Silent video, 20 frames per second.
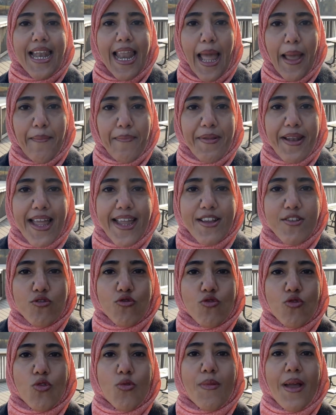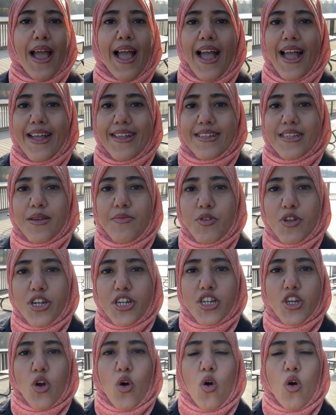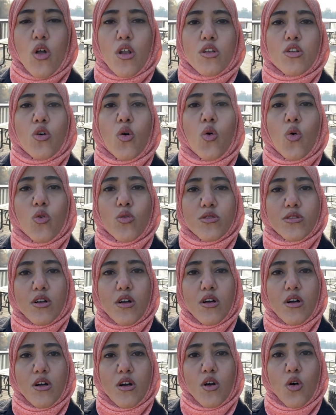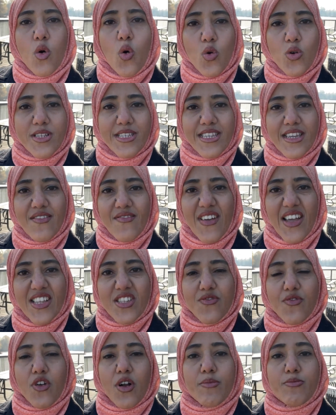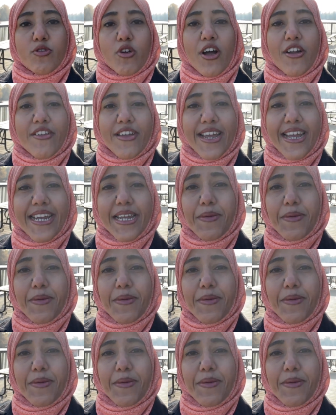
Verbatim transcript: The Lamplight Room and Community Hall hold, uh, holds events for up to